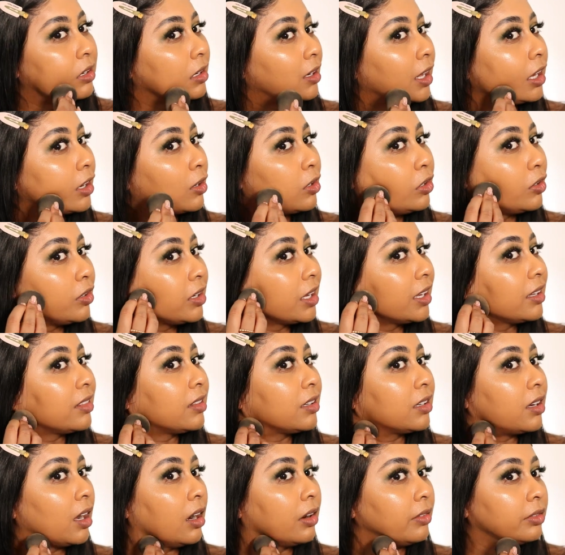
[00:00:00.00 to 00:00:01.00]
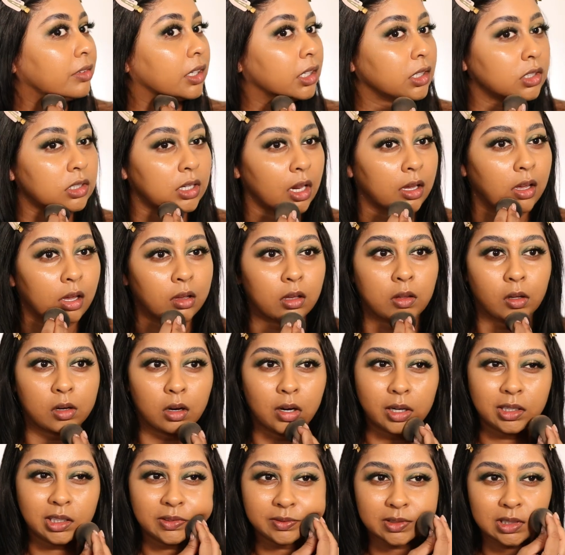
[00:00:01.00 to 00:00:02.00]
Like, look at the coverage. Like, you
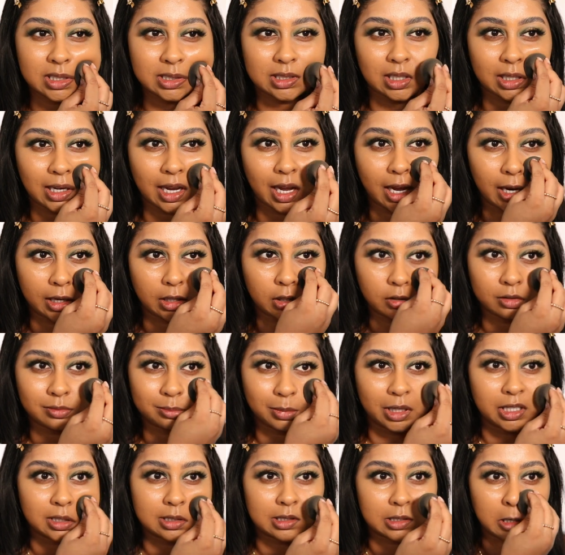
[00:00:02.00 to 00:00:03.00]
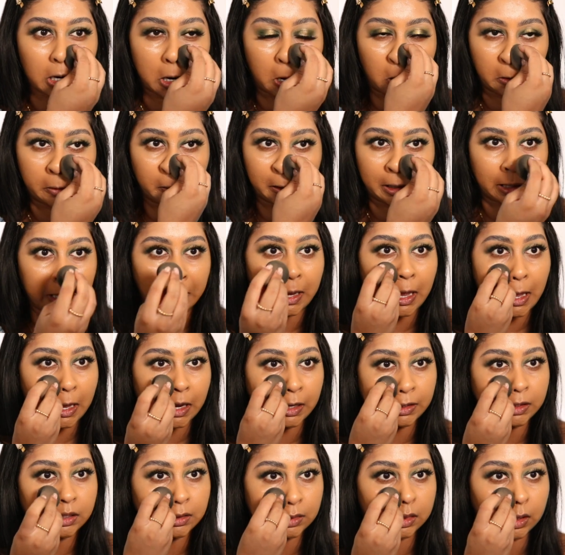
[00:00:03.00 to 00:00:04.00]
can't even see any of my scarring,
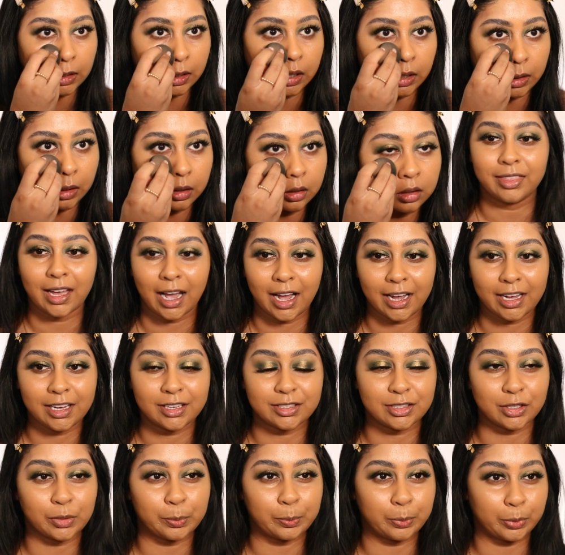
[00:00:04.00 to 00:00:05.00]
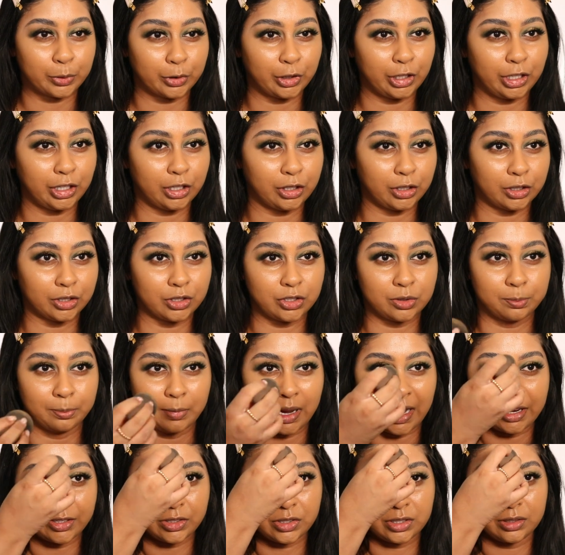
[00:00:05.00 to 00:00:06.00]
anything. That is a pretty good
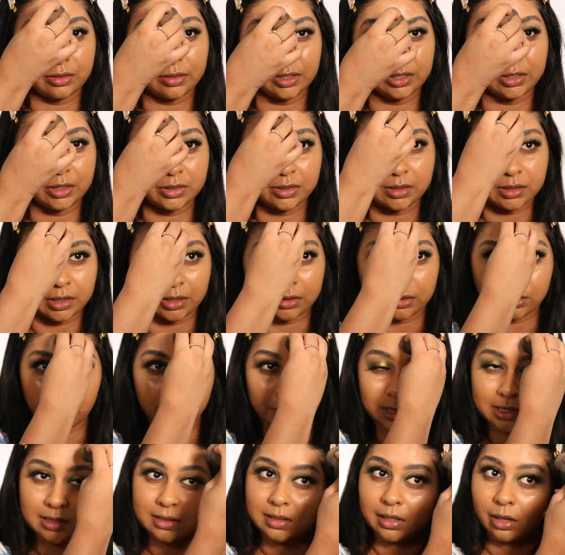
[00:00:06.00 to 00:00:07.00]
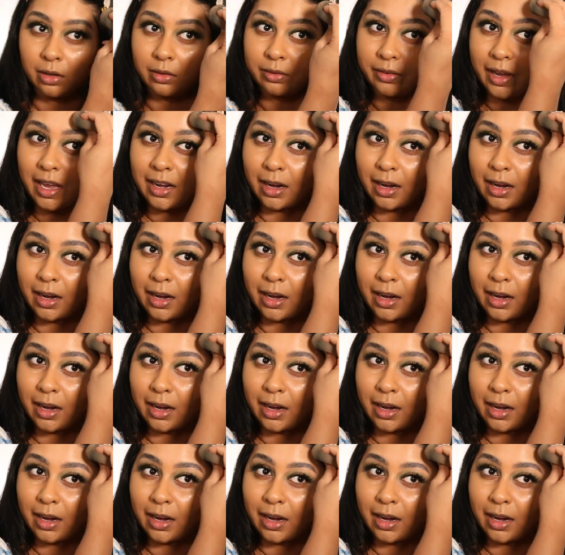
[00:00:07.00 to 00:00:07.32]
match, if I don't say so myself.